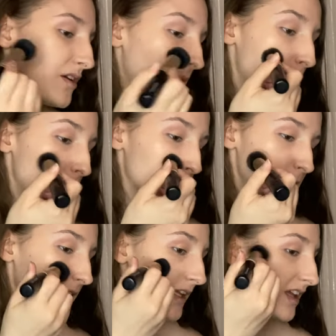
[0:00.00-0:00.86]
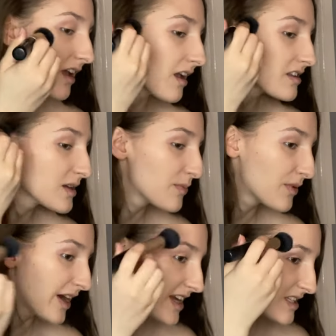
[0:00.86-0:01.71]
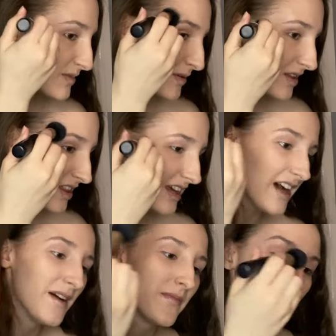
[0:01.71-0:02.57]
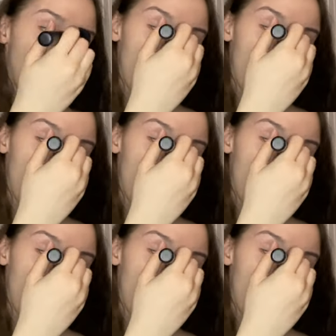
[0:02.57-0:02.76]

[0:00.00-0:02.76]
idea to like surprise me with that.